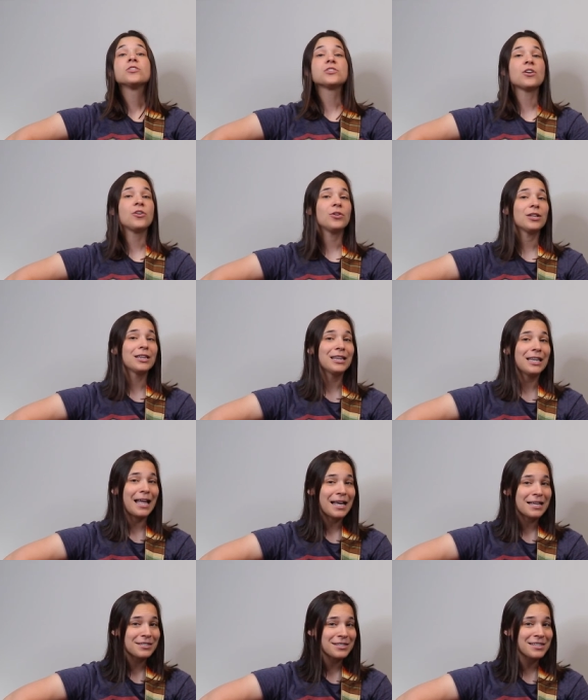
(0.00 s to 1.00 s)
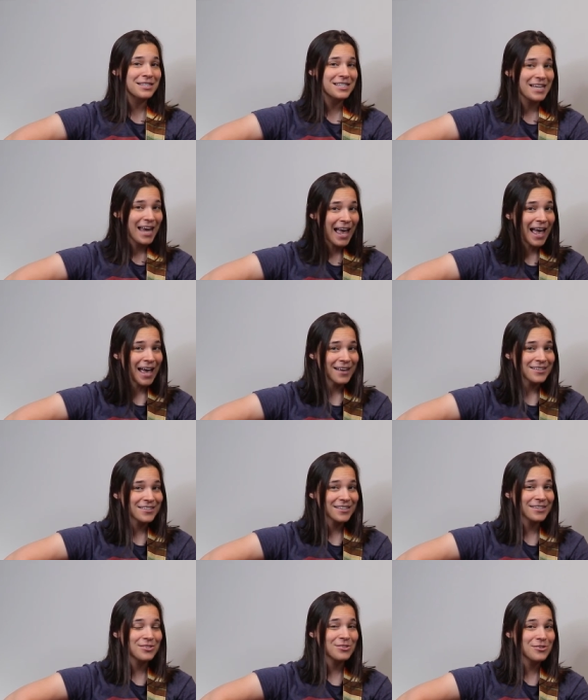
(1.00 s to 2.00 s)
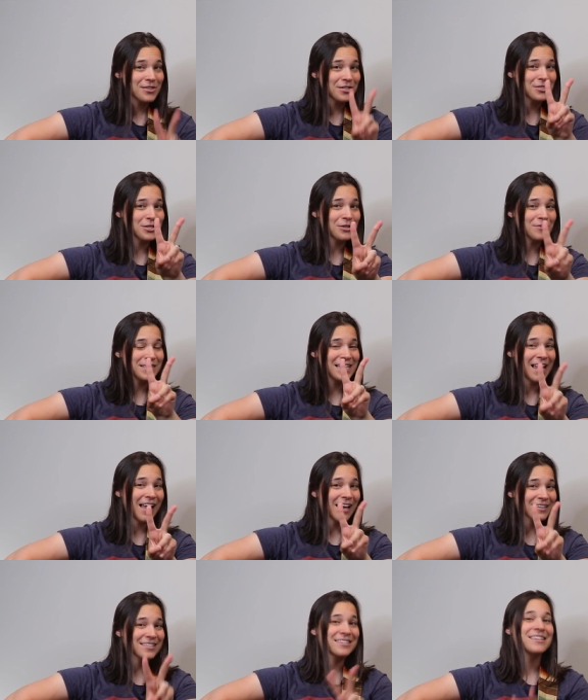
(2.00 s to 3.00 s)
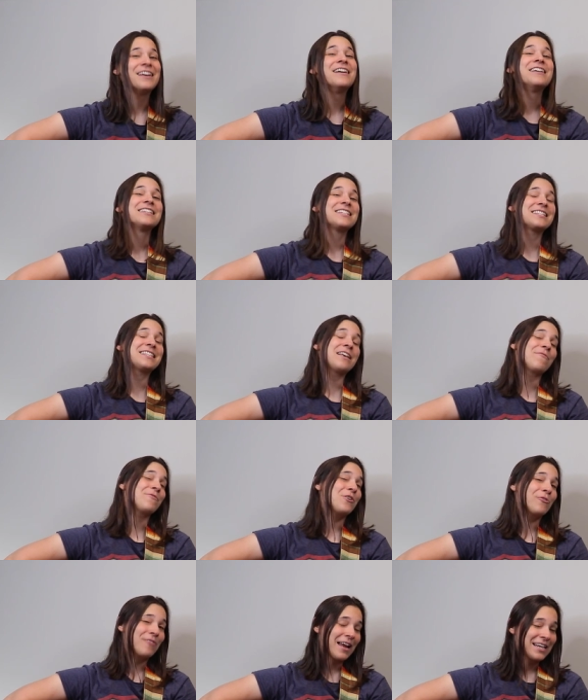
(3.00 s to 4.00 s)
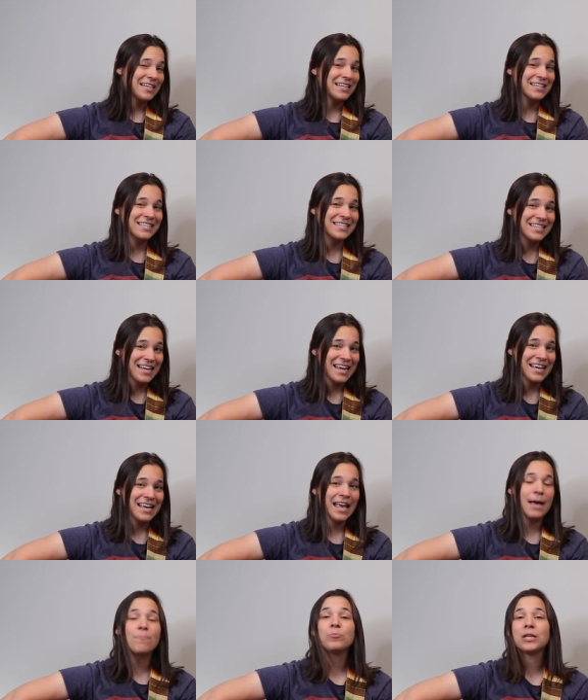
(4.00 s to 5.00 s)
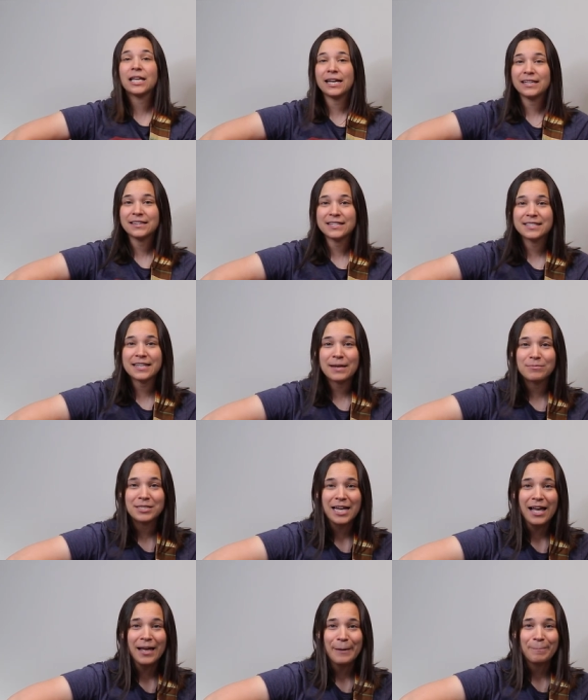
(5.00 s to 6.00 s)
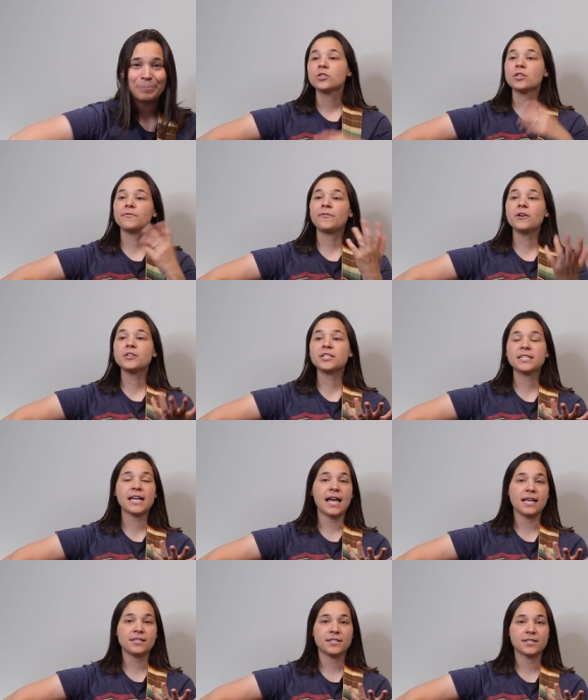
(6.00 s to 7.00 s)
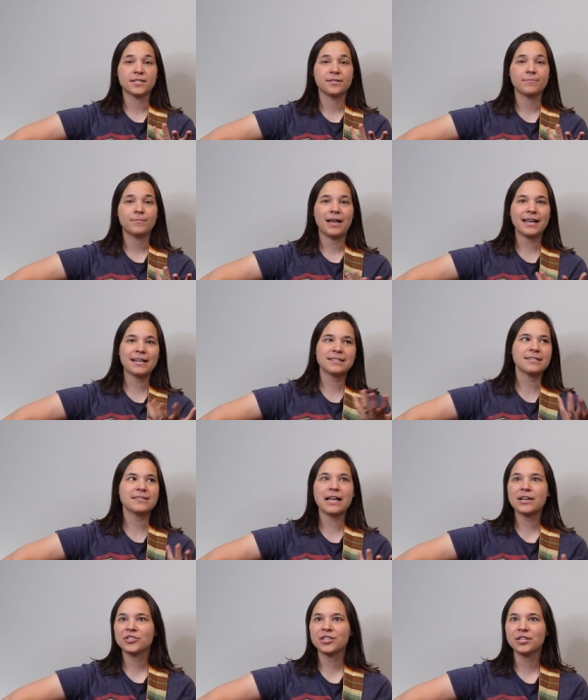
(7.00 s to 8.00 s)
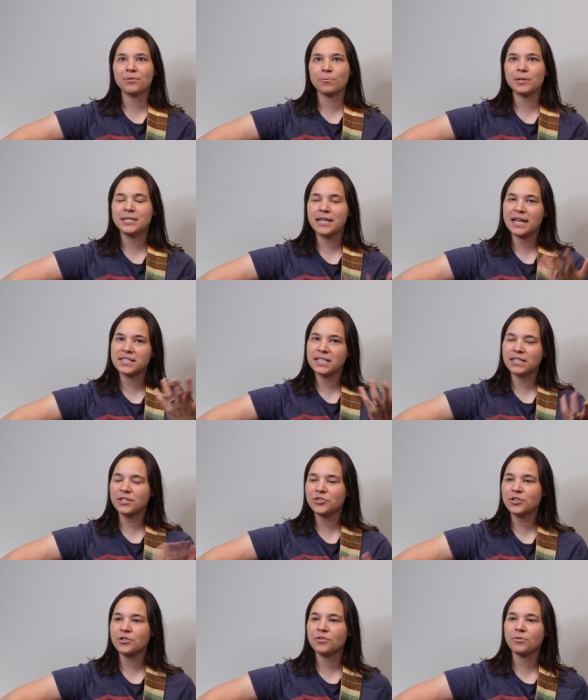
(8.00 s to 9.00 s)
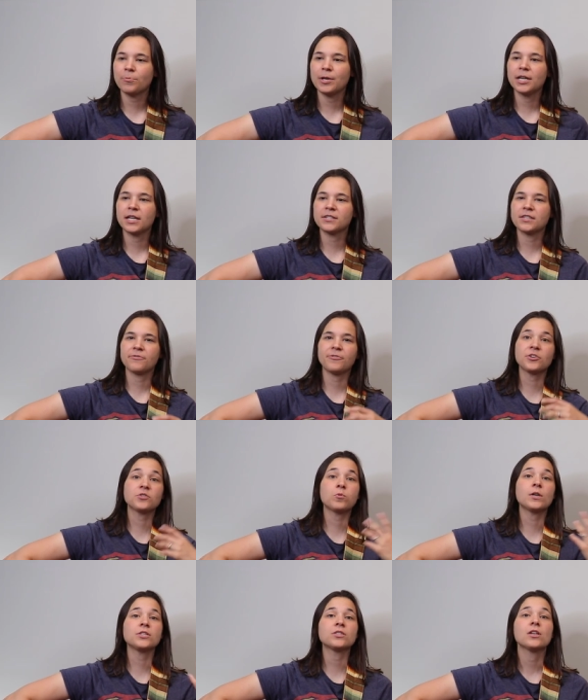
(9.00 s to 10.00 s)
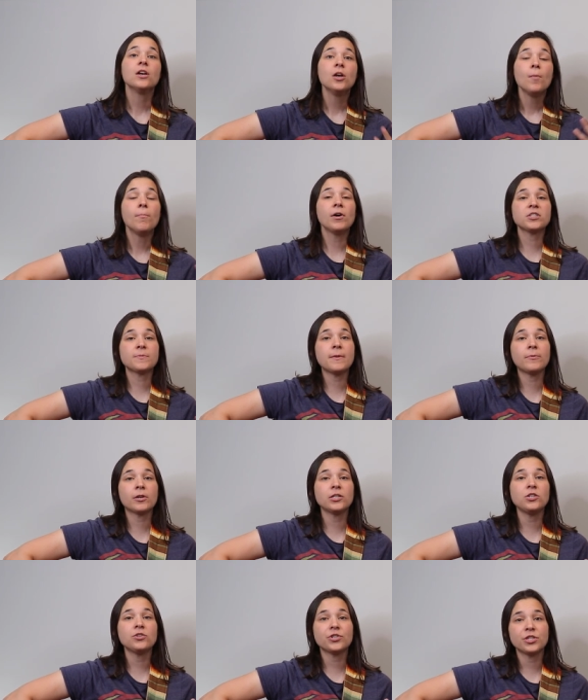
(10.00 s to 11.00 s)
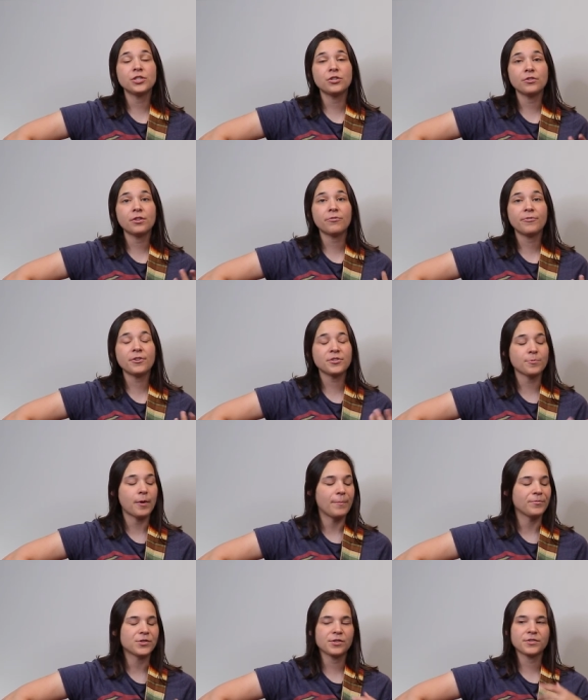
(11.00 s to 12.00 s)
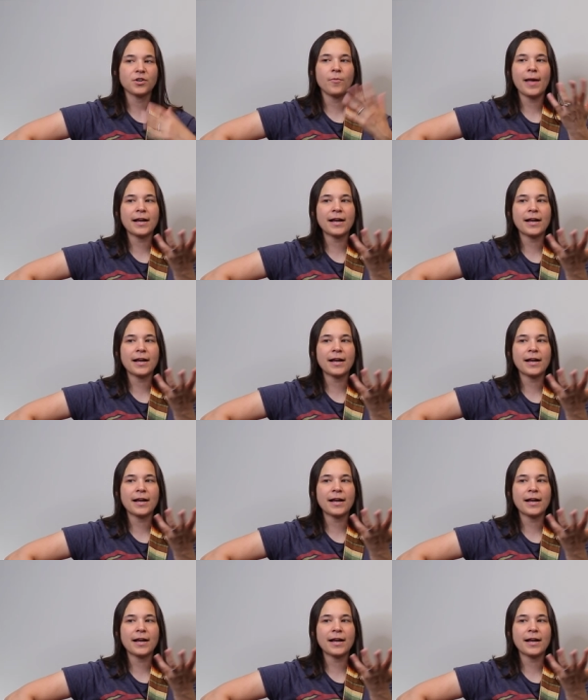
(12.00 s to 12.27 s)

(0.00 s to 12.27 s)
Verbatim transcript: So let's test, let's do the two tests to see if you're ready to sing and play at the same time. So the first test, I guess there's actually three tests. I'm gonna show you three because the first one, most people can usually do the first one. So let's go